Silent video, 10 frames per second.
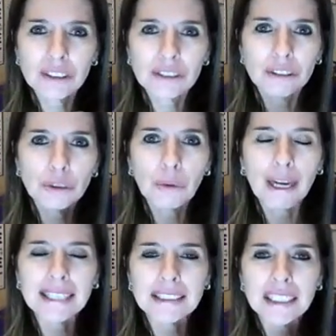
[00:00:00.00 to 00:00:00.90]
to
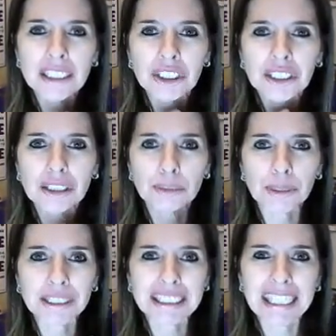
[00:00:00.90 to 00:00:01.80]
write each syllable.
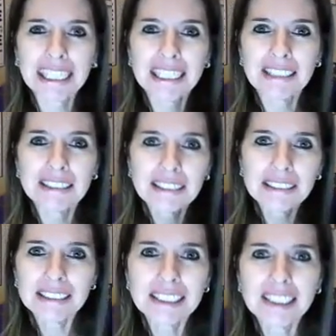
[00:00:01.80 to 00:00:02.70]

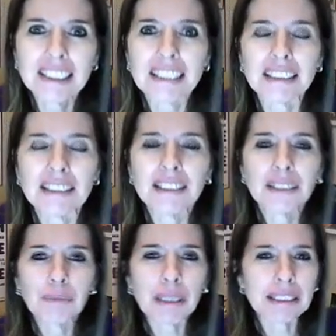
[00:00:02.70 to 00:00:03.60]
City,
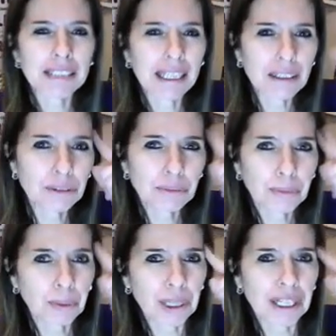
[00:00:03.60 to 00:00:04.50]
because that'll
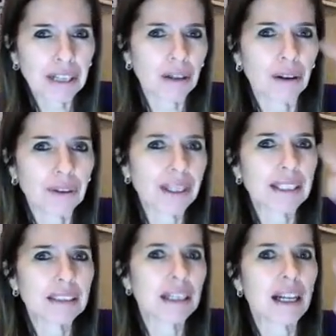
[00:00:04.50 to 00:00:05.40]
bring in all
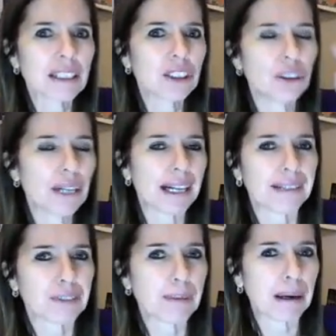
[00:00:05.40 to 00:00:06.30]
that knowledge you have
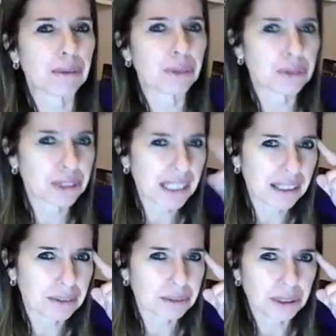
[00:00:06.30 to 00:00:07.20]
about those
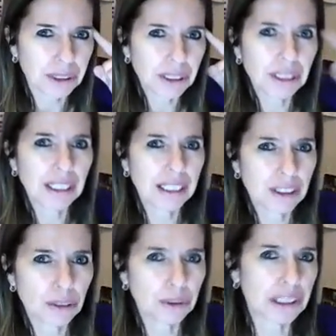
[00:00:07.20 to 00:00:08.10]
sounds
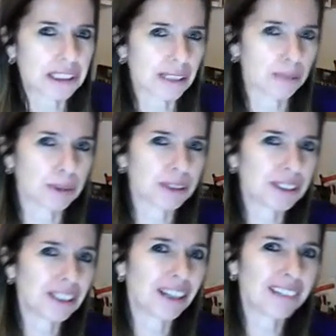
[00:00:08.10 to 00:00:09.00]
into each syllable.
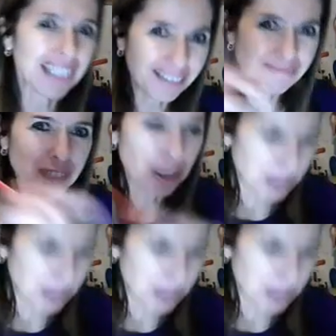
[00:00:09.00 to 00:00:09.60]
All right, go